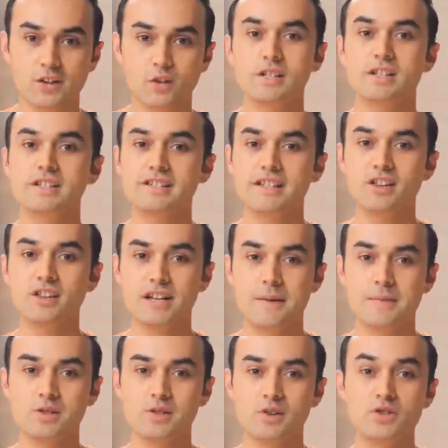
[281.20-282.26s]
to sell on
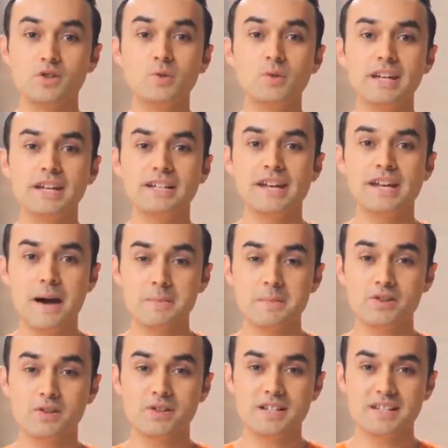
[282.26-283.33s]
Amazon, you'll need an
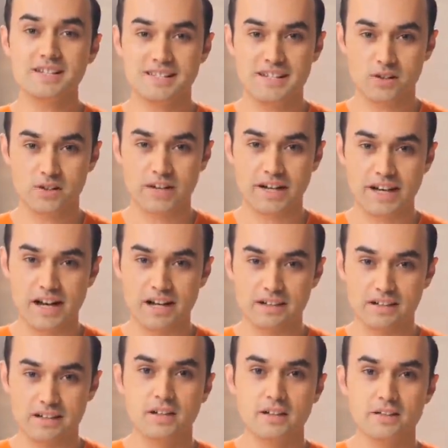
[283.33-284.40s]
Amazon seller account.
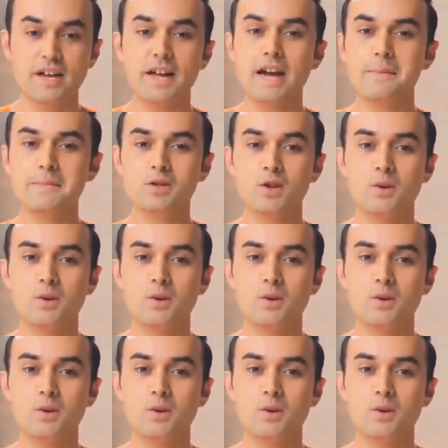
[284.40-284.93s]
There, Amazon will